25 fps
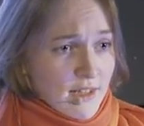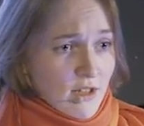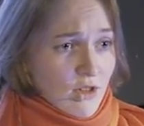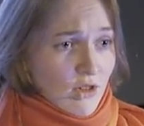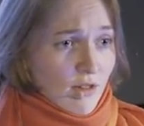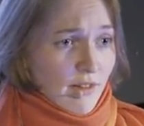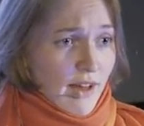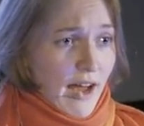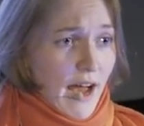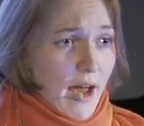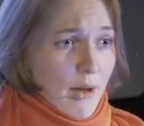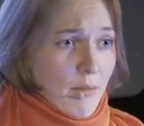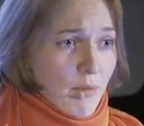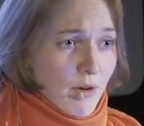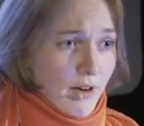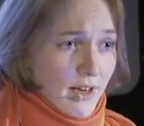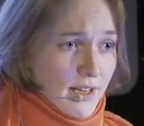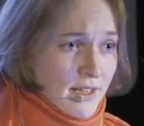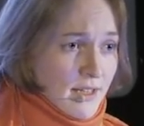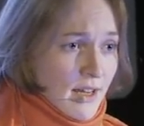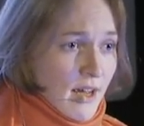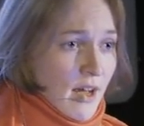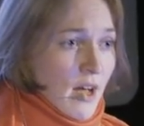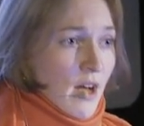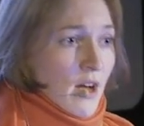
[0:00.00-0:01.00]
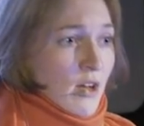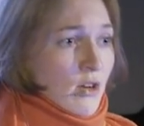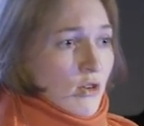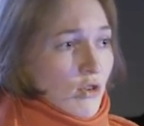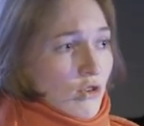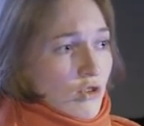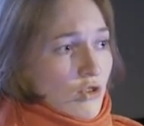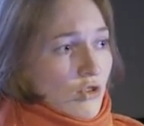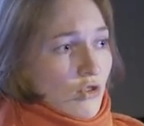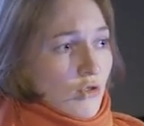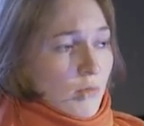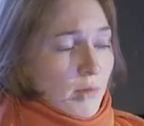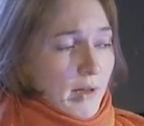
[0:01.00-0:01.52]
into libraries, not
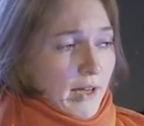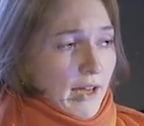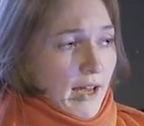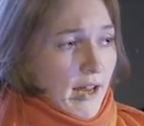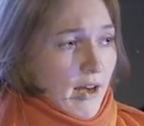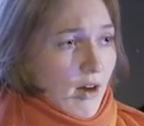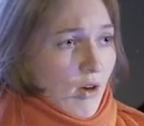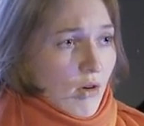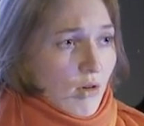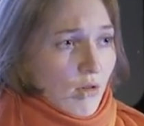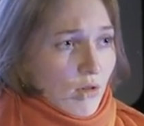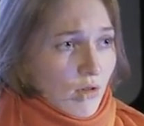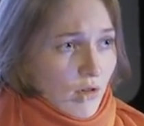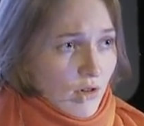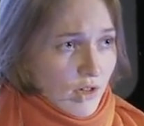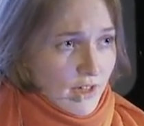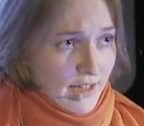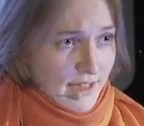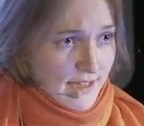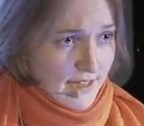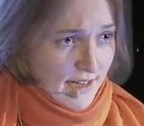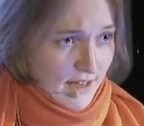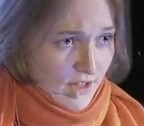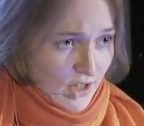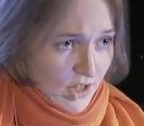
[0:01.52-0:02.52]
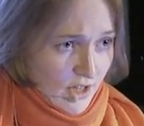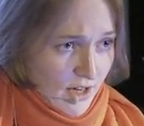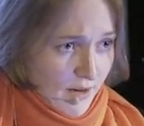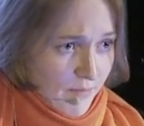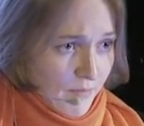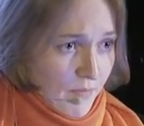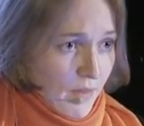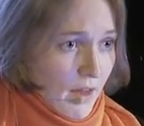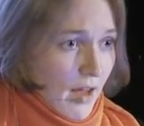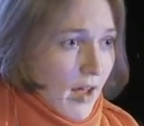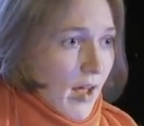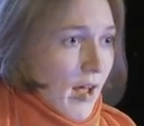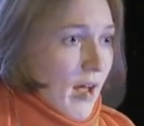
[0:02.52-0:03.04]
to duplicate our code, etc.
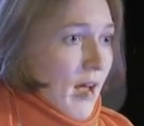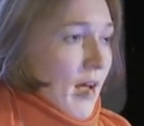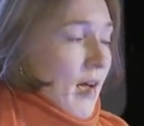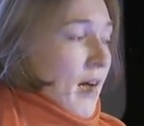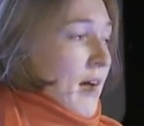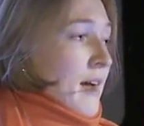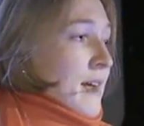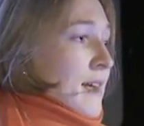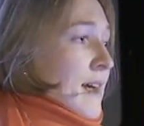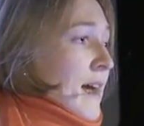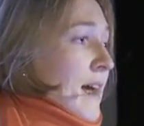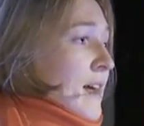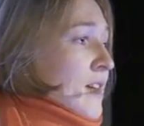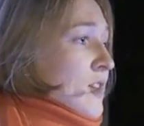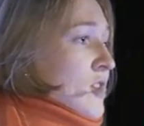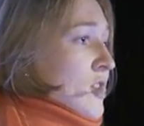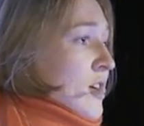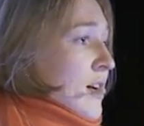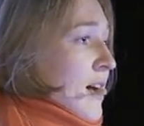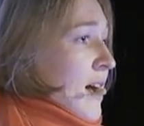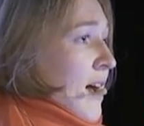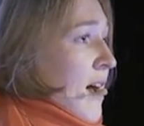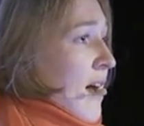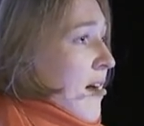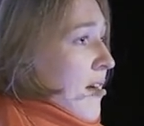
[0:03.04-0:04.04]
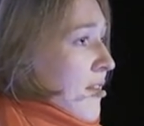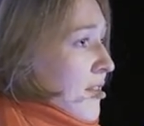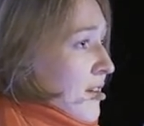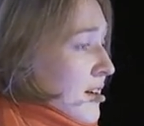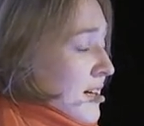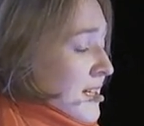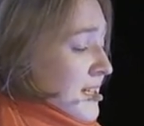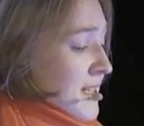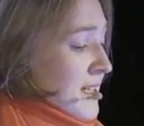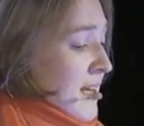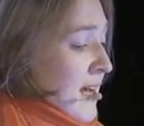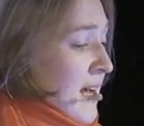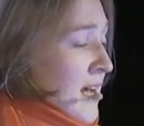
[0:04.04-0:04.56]
And uh,
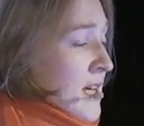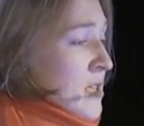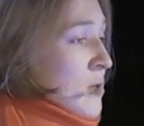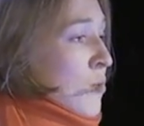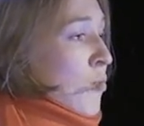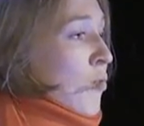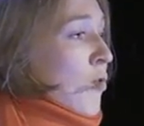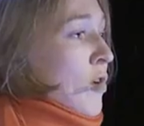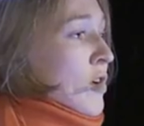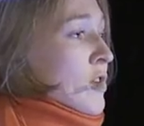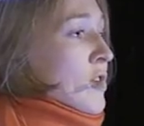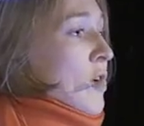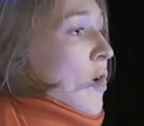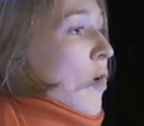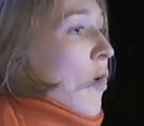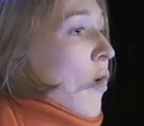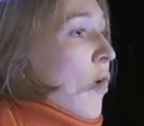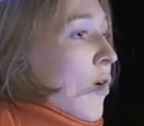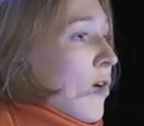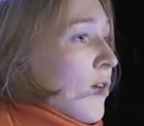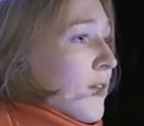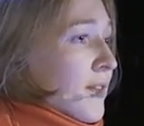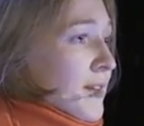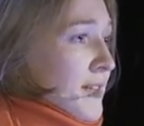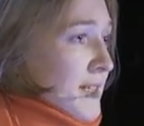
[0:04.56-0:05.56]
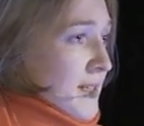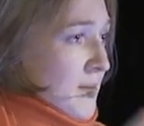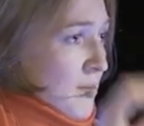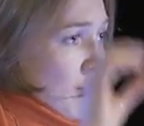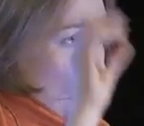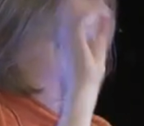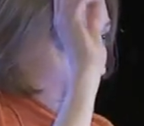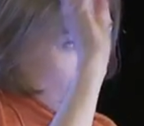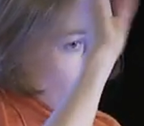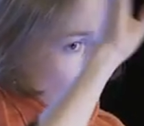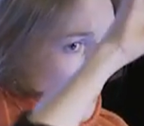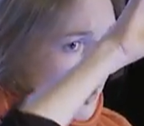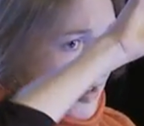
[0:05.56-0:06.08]
this is what all these
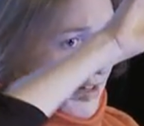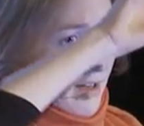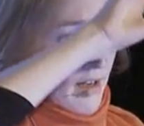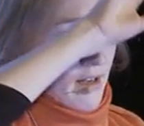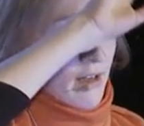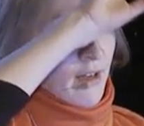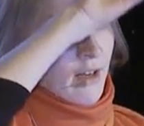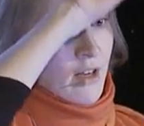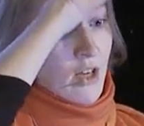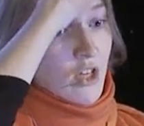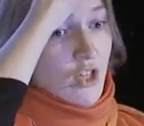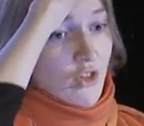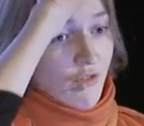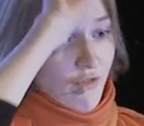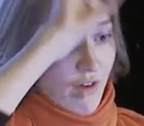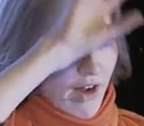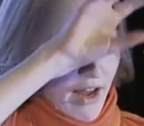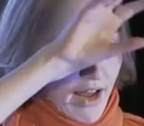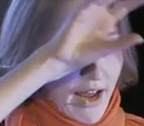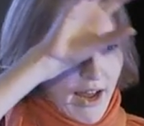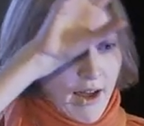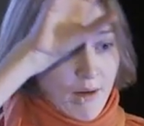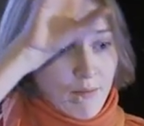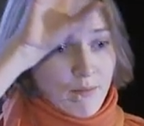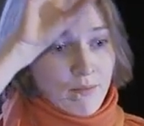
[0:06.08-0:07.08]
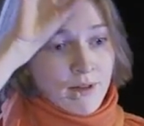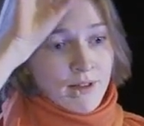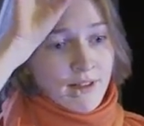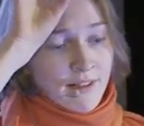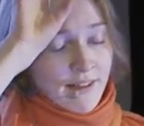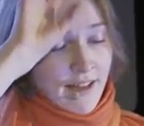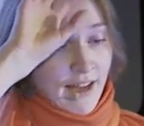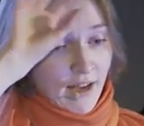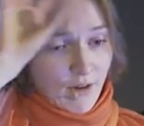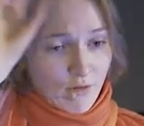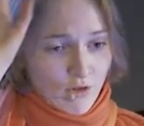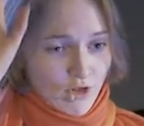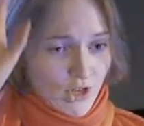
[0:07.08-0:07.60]
modern JVM
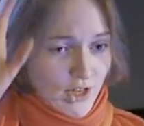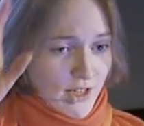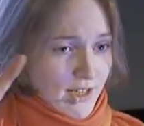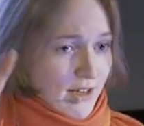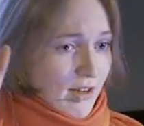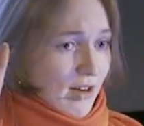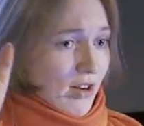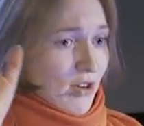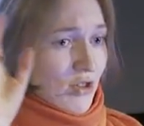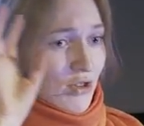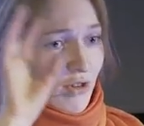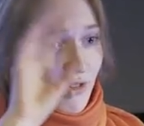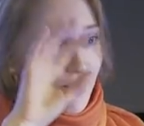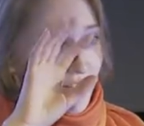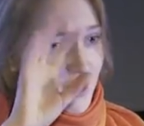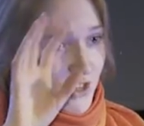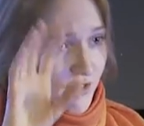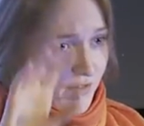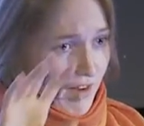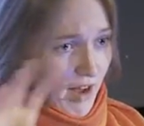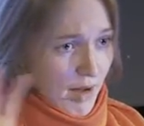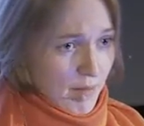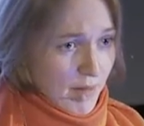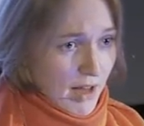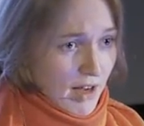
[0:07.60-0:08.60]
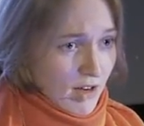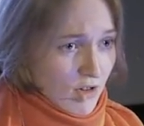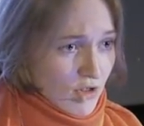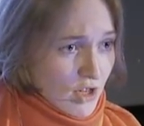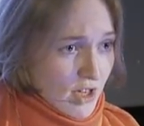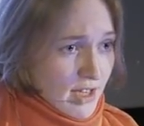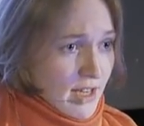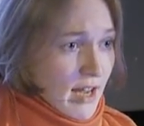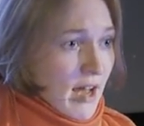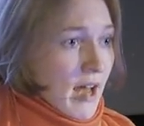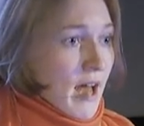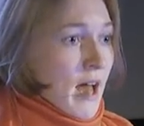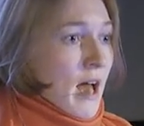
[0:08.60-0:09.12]
languages, and not only JVM
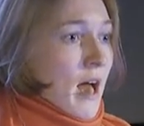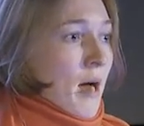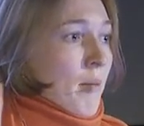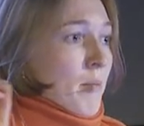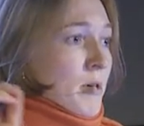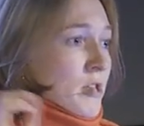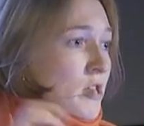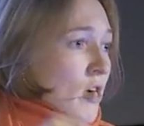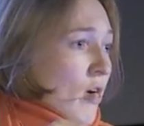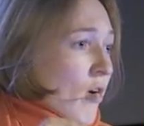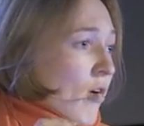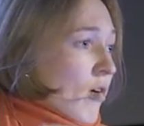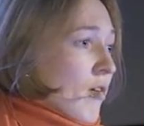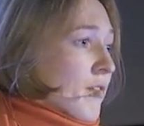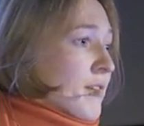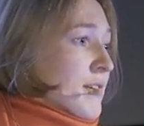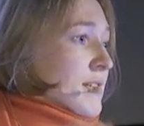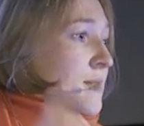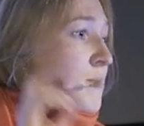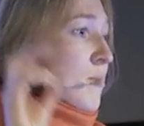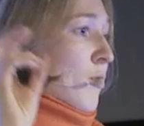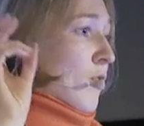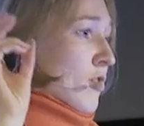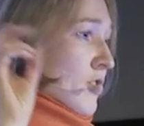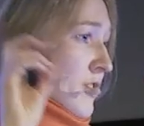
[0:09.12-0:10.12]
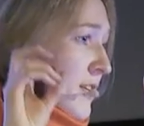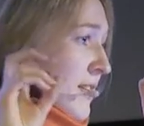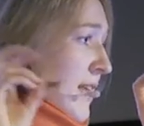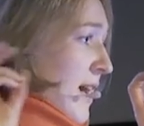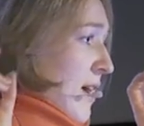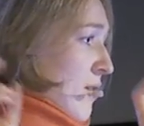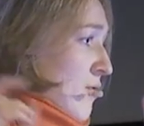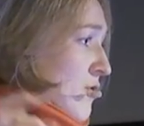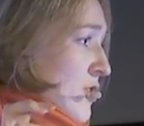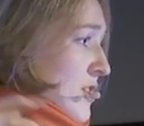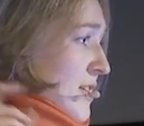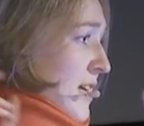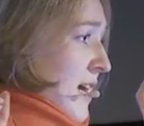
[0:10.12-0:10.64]
languages, but all these modern
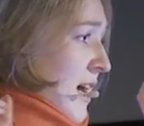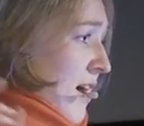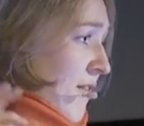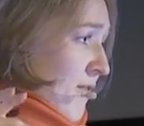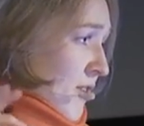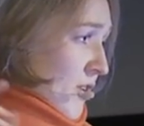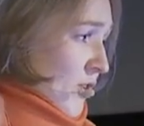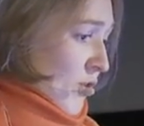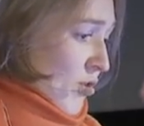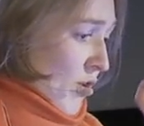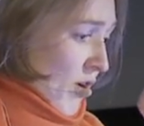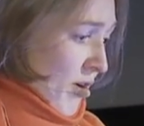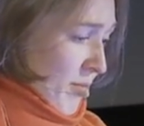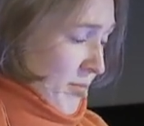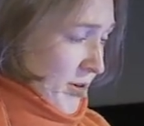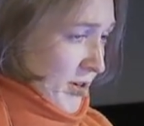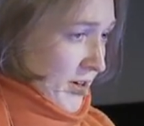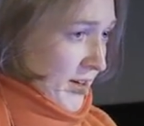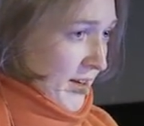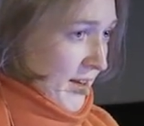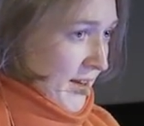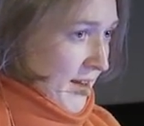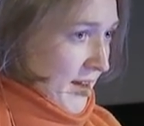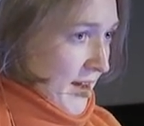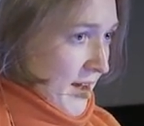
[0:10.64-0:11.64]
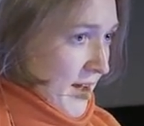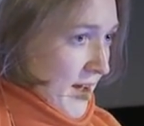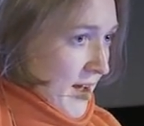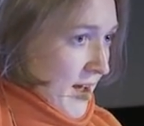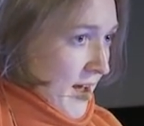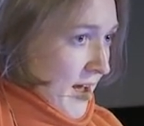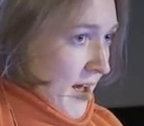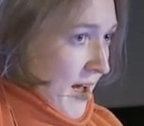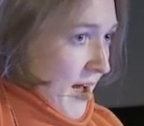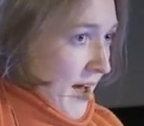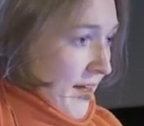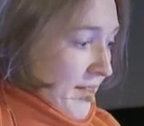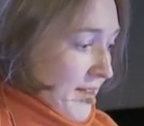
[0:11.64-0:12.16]
languages have in common.
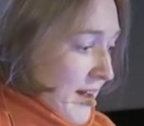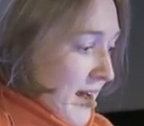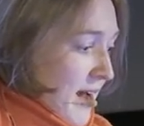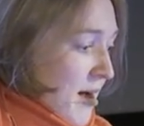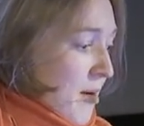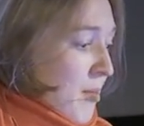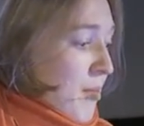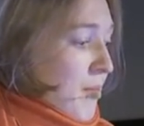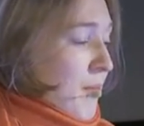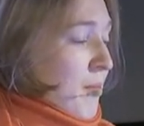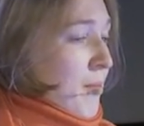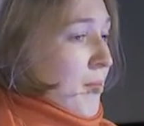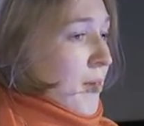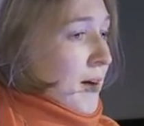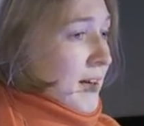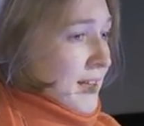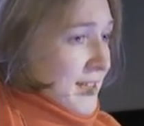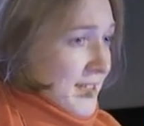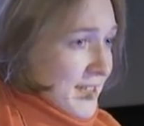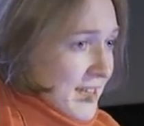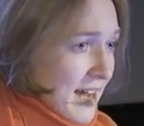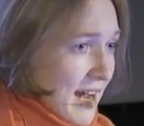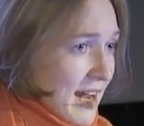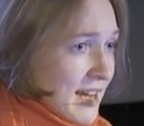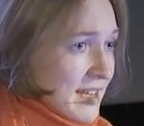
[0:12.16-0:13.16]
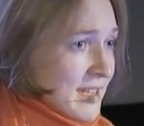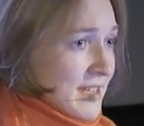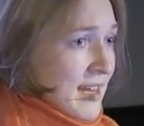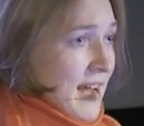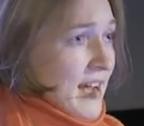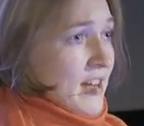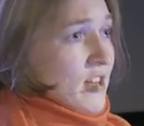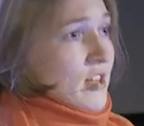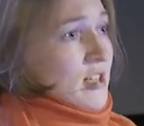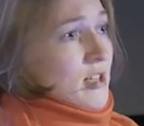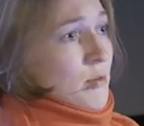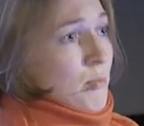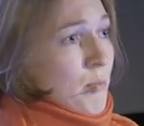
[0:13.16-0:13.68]
They are concise
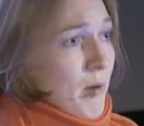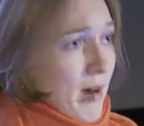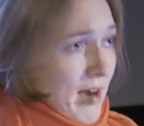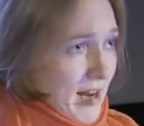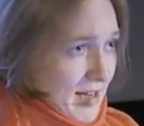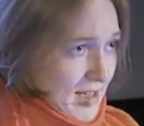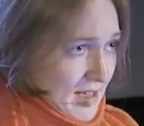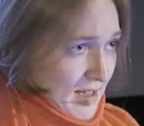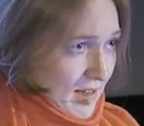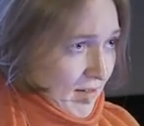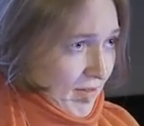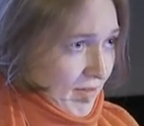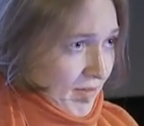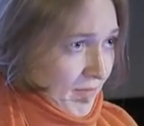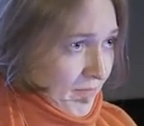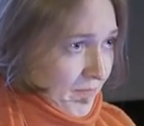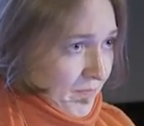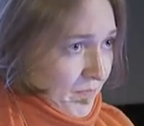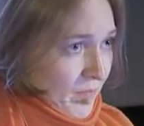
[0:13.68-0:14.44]
and expressive,